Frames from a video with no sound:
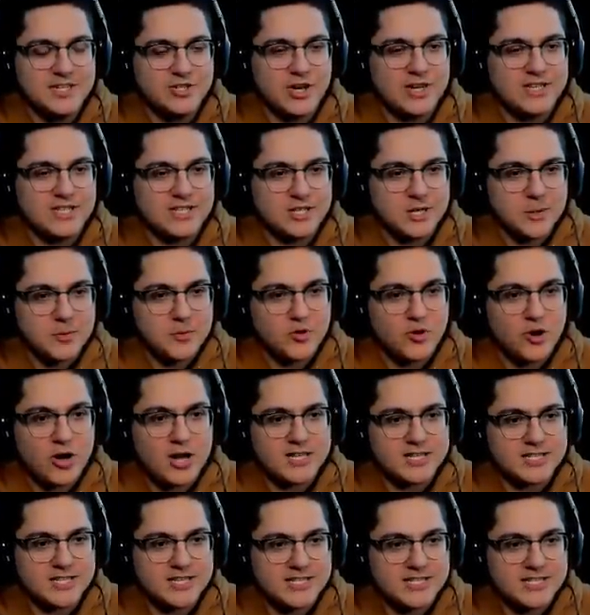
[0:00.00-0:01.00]
and he tries to double
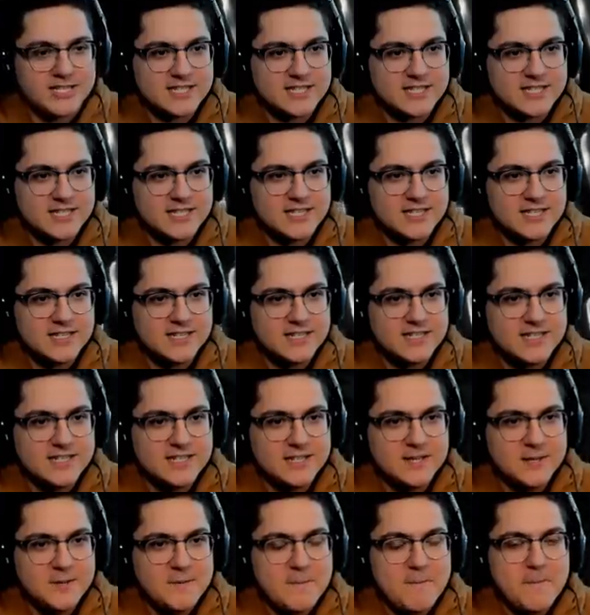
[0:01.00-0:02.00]
cross us.
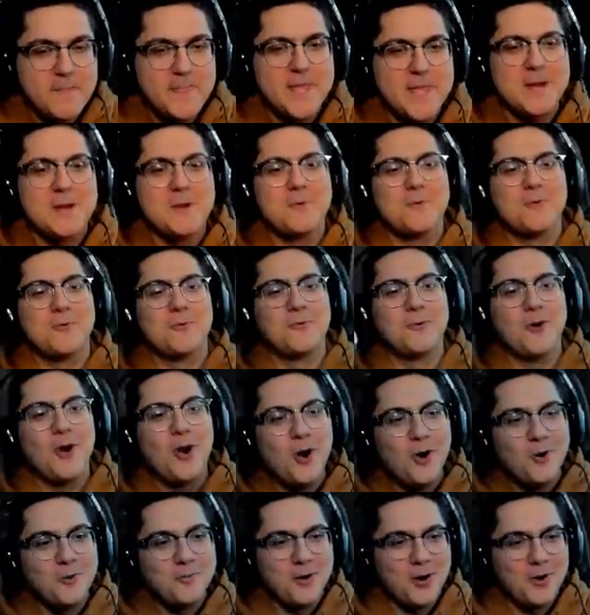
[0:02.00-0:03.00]

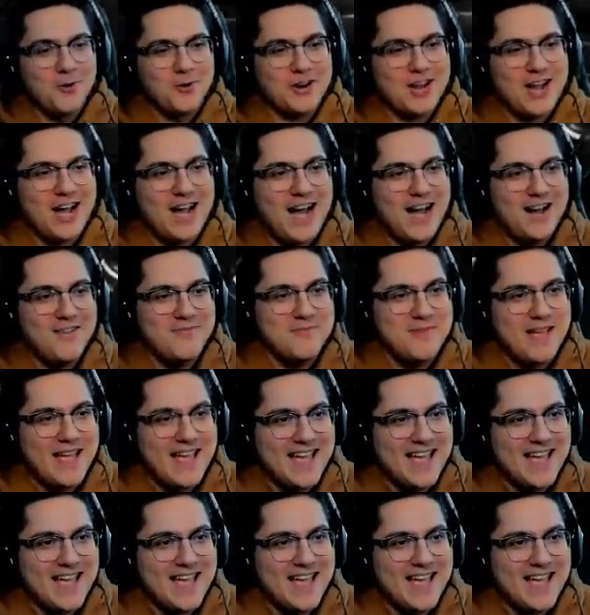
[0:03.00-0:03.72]
RoboCop,